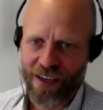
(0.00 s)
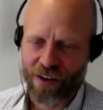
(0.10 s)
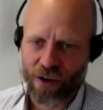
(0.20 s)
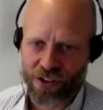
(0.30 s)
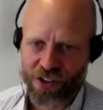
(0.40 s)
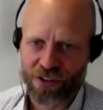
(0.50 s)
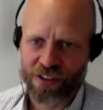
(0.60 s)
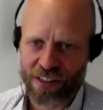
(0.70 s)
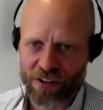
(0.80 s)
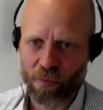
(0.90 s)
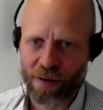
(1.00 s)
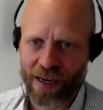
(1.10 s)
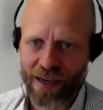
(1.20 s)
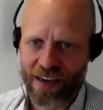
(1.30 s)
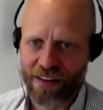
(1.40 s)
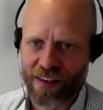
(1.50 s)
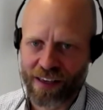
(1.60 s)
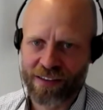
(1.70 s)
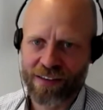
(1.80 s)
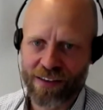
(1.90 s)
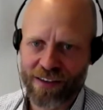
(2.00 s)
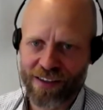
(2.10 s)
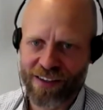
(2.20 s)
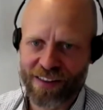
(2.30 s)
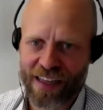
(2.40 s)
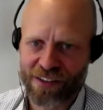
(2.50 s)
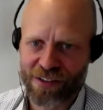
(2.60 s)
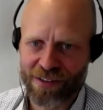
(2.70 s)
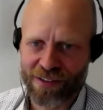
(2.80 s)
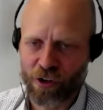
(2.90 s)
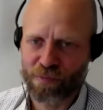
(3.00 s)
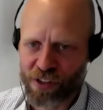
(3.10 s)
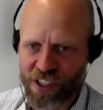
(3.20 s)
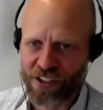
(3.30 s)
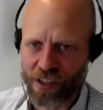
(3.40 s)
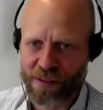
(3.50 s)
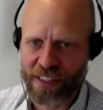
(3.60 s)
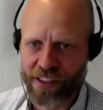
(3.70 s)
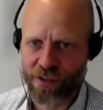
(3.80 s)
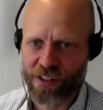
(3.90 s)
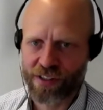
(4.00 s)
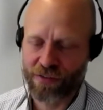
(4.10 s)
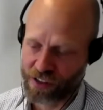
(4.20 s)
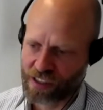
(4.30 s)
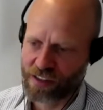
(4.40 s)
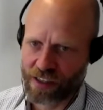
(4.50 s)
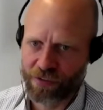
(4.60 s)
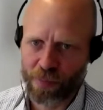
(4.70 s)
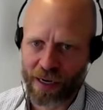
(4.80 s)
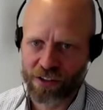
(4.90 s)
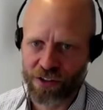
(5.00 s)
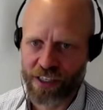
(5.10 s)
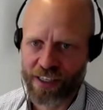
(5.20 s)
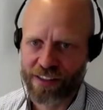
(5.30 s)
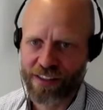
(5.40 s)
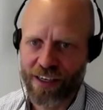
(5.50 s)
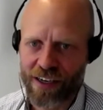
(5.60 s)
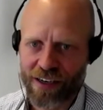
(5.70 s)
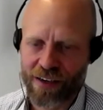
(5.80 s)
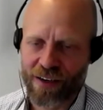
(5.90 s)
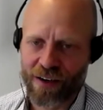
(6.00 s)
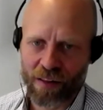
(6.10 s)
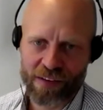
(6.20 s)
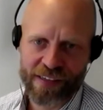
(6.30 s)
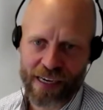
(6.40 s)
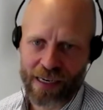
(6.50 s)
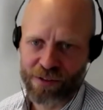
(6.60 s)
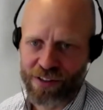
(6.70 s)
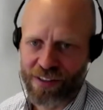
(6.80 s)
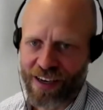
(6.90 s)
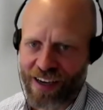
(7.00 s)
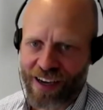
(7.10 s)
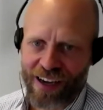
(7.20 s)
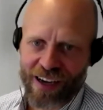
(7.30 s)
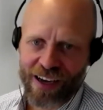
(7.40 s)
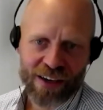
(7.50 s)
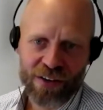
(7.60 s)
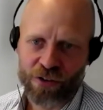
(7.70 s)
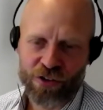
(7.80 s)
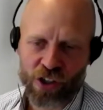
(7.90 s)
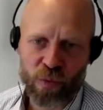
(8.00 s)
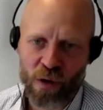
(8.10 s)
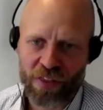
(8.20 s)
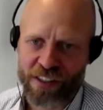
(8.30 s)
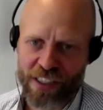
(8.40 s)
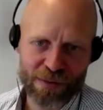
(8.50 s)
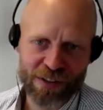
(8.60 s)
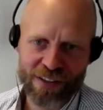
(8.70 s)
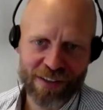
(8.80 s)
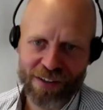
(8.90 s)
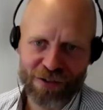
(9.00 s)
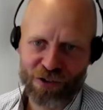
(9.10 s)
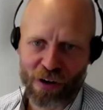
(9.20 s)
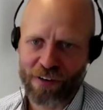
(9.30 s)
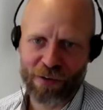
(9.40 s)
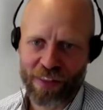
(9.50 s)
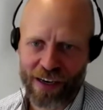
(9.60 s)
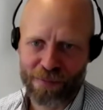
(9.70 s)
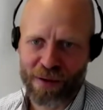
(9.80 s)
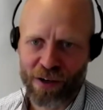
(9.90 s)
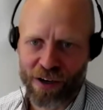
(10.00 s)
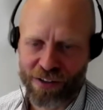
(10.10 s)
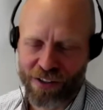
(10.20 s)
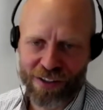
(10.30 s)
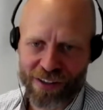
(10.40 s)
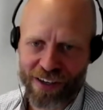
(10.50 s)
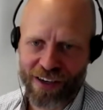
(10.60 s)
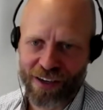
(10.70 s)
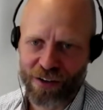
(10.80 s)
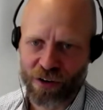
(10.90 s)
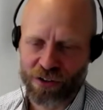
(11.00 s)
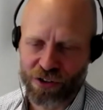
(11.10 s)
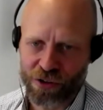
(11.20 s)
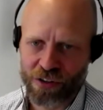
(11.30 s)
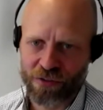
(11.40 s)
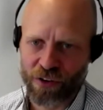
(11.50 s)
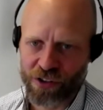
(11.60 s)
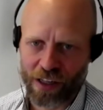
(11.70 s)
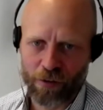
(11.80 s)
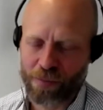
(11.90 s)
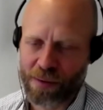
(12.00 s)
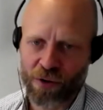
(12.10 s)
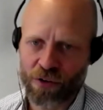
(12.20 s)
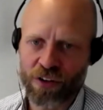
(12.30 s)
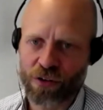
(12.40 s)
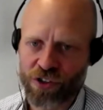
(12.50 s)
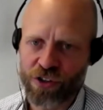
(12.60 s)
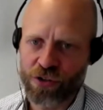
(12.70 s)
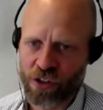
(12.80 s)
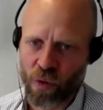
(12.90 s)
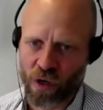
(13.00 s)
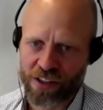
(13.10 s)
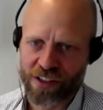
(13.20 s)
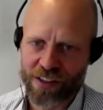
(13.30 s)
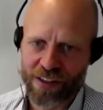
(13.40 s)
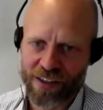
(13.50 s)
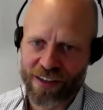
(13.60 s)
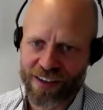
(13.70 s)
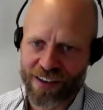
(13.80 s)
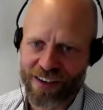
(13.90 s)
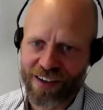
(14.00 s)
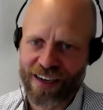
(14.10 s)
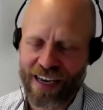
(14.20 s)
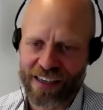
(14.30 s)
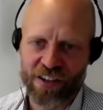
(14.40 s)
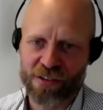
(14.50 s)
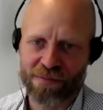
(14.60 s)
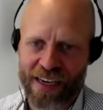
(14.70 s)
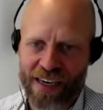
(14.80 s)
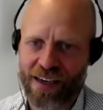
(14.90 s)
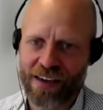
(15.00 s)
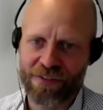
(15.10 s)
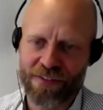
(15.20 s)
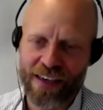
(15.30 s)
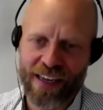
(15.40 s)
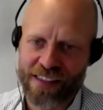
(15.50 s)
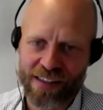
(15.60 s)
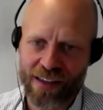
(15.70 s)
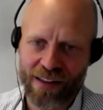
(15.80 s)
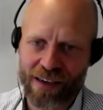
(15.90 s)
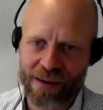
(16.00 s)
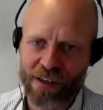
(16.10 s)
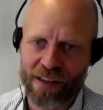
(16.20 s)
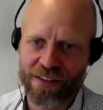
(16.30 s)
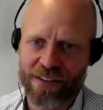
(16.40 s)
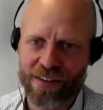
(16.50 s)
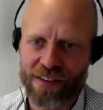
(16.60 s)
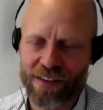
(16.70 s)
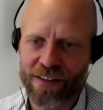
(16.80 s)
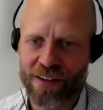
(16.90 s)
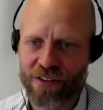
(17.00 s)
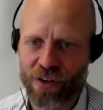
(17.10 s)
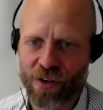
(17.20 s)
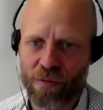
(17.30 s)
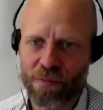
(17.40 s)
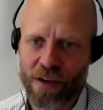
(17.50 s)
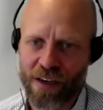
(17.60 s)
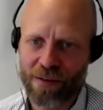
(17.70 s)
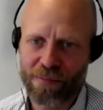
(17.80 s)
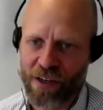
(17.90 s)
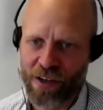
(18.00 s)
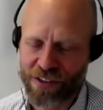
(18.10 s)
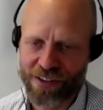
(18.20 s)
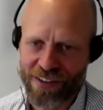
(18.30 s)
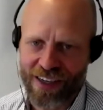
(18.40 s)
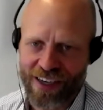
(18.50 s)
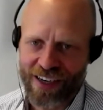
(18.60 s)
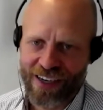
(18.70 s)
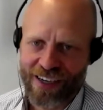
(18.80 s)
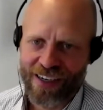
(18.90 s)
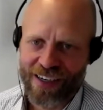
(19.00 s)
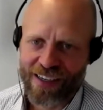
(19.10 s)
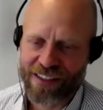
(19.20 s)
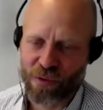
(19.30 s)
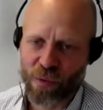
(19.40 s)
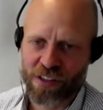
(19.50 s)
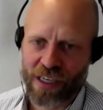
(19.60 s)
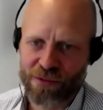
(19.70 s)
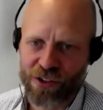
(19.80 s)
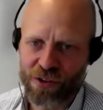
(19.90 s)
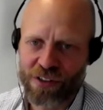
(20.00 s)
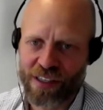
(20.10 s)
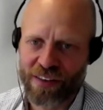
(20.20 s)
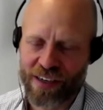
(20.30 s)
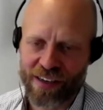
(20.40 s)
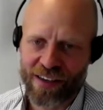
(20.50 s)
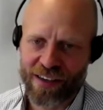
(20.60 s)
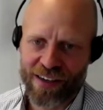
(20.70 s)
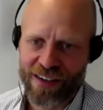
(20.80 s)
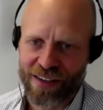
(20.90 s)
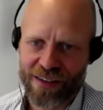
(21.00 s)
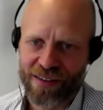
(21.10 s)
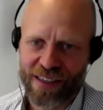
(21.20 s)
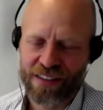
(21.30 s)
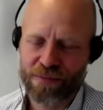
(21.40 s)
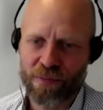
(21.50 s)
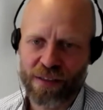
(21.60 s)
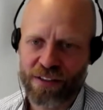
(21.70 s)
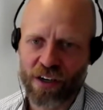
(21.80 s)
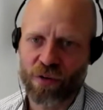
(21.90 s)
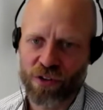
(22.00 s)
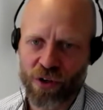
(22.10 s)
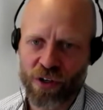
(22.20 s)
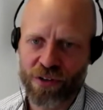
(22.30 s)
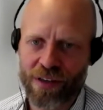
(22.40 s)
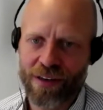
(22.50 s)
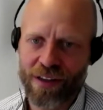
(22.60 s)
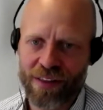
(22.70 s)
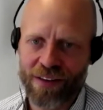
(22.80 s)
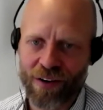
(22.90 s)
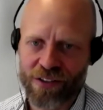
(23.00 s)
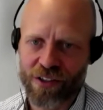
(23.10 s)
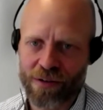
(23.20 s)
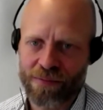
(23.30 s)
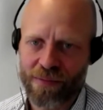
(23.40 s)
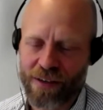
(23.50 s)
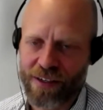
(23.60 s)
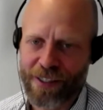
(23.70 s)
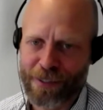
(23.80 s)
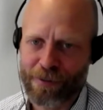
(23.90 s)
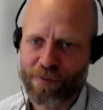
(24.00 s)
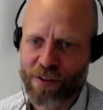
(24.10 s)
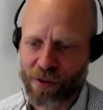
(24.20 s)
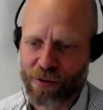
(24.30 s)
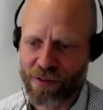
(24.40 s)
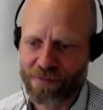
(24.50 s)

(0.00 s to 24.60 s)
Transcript: cautious and don't buy anything that could potentially be dangerous. For instance, if you buy it to your kids. Other times, you just want the cheapest stuff out there because you're going to use it for yourself. Maybe you're only going to use it once, and it doesn't matter if it has little chemicals or so, because it's a one-time use, and then it's not going to hurt you in the long term. So